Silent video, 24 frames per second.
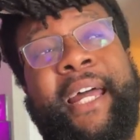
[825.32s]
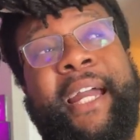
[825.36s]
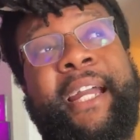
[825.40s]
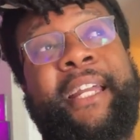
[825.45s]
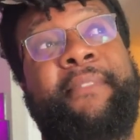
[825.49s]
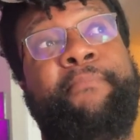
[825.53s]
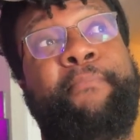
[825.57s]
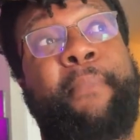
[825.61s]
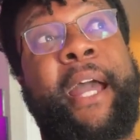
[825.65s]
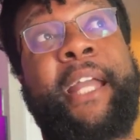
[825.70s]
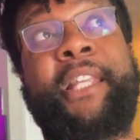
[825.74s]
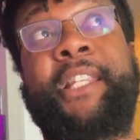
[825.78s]

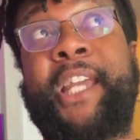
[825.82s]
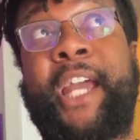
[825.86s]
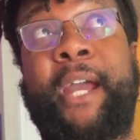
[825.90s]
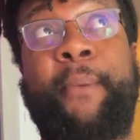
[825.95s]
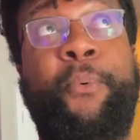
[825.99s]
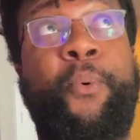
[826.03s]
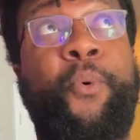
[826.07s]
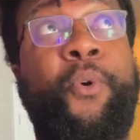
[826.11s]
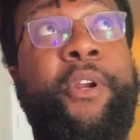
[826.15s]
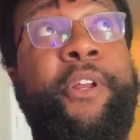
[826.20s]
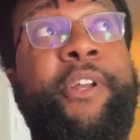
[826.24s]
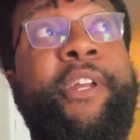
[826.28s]
Like my
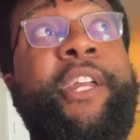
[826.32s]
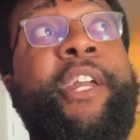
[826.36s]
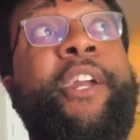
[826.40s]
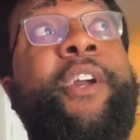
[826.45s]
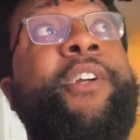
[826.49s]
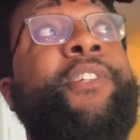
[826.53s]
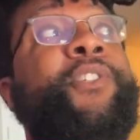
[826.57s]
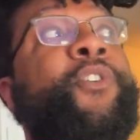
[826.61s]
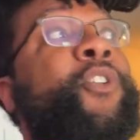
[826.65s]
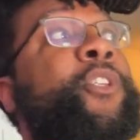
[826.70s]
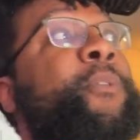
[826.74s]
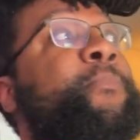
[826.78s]
tap water
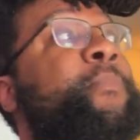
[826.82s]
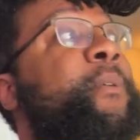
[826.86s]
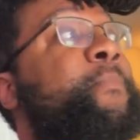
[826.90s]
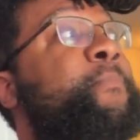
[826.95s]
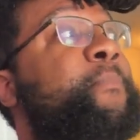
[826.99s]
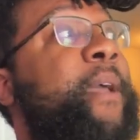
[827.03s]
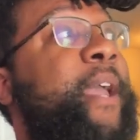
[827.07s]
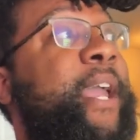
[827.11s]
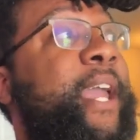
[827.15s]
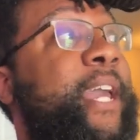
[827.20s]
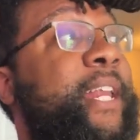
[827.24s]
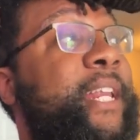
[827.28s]
here has only
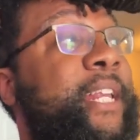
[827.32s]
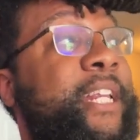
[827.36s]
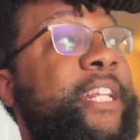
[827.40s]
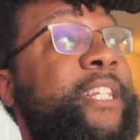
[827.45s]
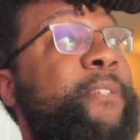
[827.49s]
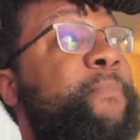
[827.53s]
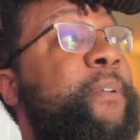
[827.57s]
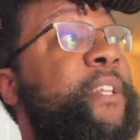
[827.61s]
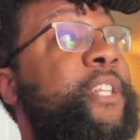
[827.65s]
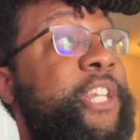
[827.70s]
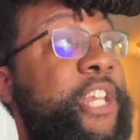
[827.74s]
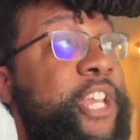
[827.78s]
been bad, and
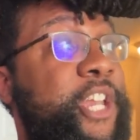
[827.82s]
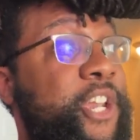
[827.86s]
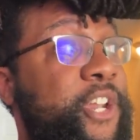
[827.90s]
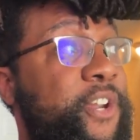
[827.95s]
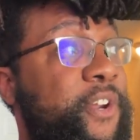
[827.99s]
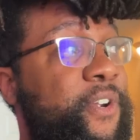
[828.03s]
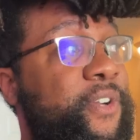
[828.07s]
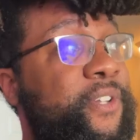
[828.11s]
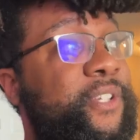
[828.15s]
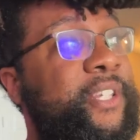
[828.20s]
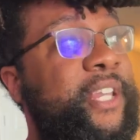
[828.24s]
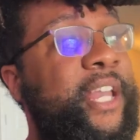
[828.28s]
it's been
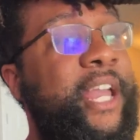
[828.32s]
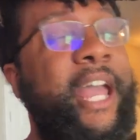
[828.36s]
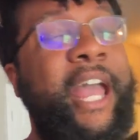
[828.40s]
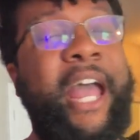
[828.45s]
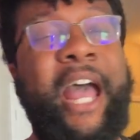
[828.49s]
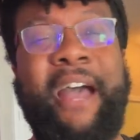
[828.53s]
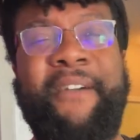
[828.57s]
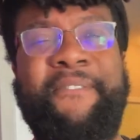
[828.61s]
years.